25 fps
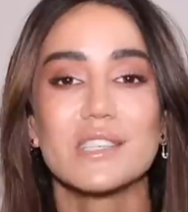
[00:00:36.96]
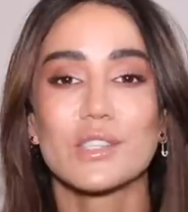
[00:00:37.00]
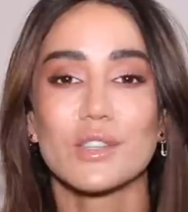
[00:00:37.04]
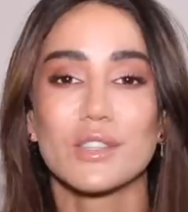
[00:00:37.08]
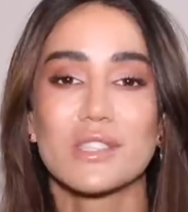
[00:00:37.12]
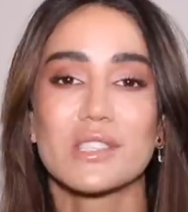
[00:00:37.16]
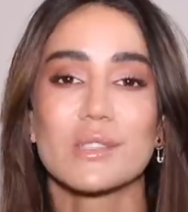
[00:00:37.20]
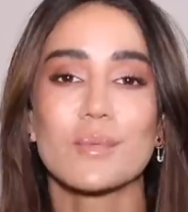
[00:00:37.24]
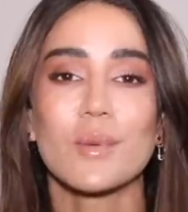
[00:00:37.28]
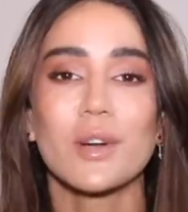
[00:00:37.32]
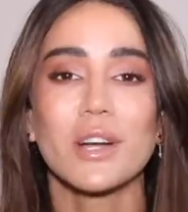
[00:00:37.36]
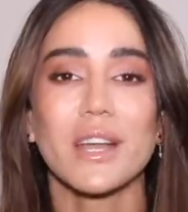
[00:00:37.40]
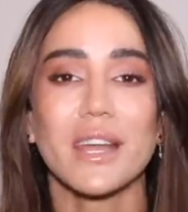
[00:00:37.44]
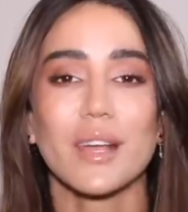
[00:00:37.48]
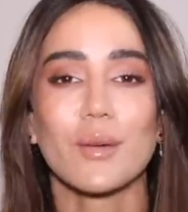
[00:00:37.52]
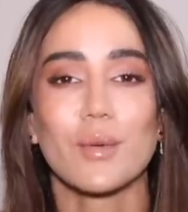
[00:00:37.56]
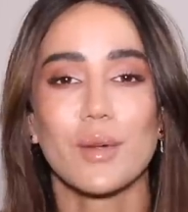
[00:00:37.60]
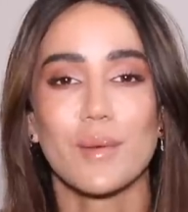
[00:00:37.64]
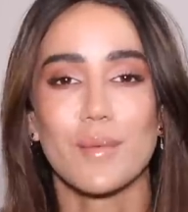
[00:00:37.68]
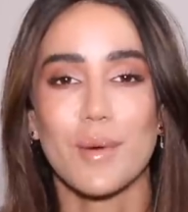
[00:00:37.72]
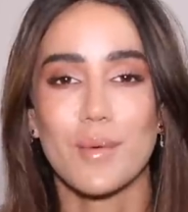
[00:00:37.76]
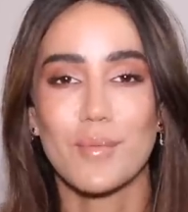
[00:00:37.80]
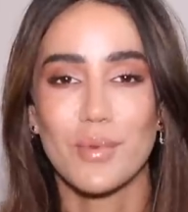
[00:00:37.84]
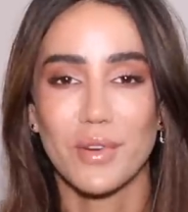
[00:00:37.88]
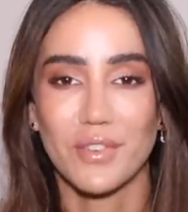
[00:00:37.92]
So this morning
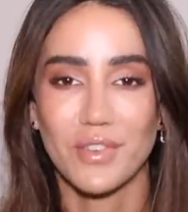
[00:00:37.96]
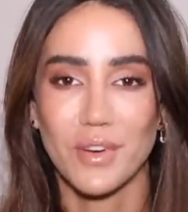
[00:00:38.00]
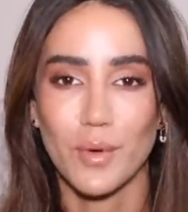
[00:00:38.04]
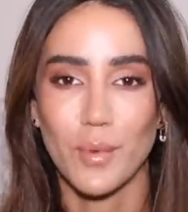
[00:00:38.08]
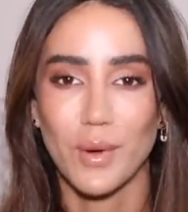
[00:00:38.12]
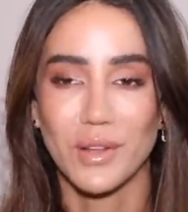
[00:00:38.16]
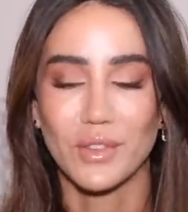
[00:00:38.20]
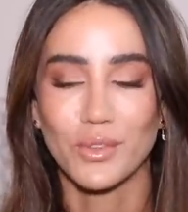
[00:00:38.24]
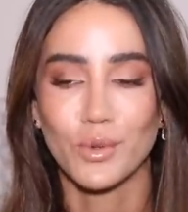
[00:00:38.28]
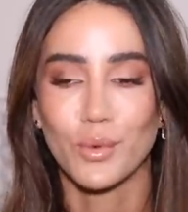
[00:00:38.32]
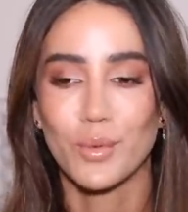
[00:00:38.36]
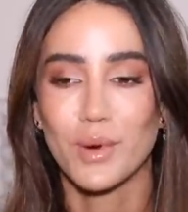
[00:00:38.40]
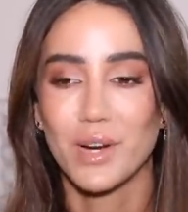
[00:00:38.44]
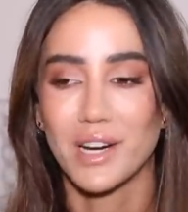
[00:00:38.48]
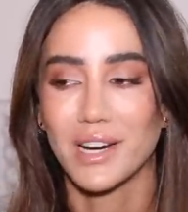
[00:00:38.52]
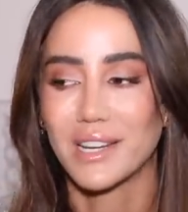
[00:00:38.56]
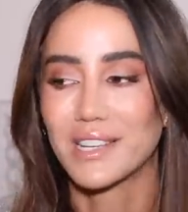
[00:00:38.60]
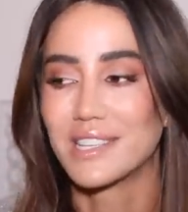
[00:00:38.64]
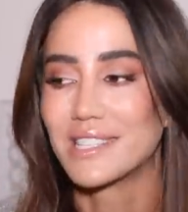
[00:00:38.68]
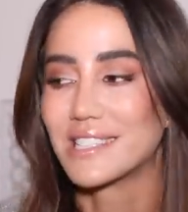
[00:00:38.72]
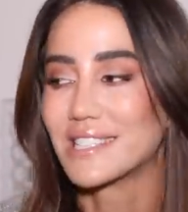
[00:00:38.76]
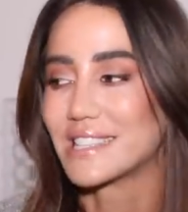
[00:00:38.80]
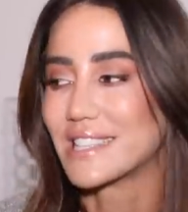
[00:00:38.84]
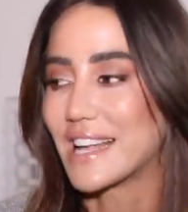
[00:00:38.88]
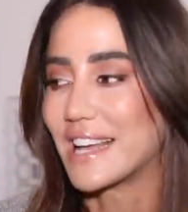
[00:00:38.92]
when my boyfriend went to work,
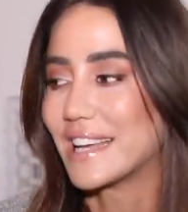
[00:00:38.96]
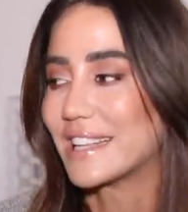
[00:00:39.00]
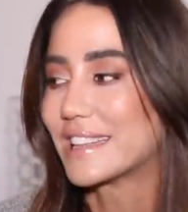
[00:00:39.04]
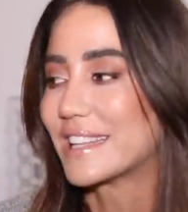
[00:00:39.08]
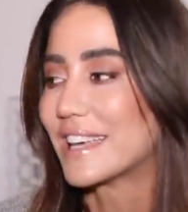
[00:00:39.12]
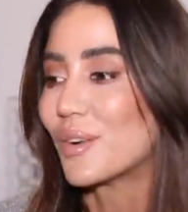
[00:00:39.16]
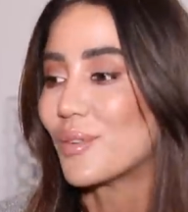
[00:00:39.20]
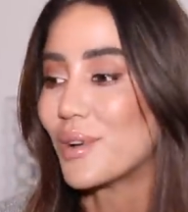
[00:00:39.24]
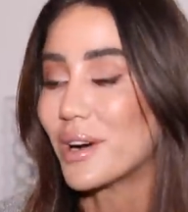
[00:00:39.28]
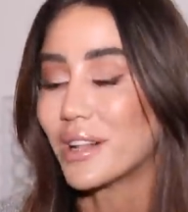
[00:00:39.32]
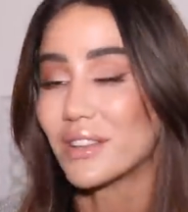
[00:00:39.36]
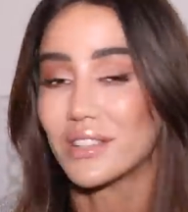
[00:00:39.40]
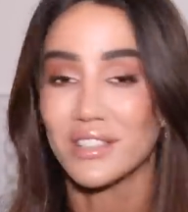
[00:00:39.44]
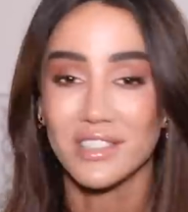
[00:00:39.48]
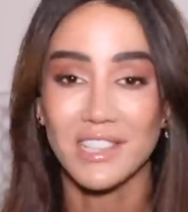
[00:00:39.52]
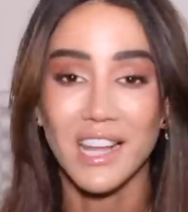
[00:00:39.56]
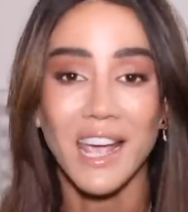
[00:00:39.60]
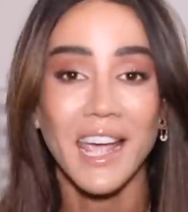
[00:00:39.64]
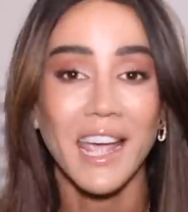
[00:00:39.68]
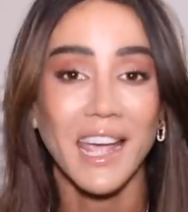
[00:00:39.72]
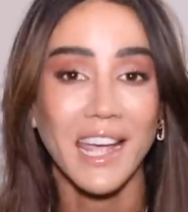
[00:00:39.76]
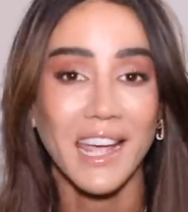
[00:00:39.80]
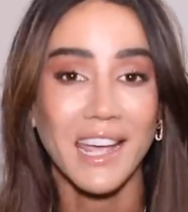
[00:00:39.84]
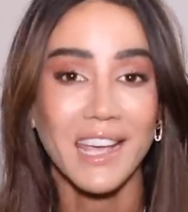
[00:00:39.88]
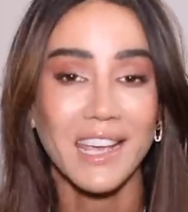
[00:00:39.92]
he said, well,
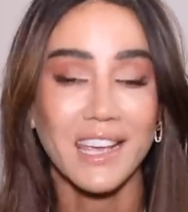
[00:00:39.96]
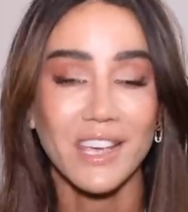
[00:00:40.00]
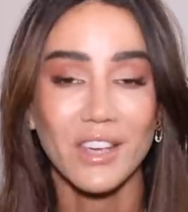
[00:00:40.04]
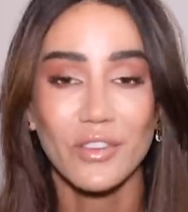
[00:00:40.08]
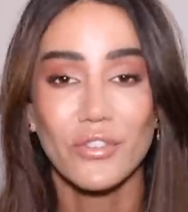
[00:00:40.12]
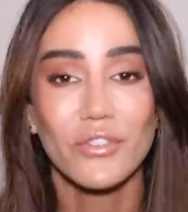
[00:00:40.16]
today,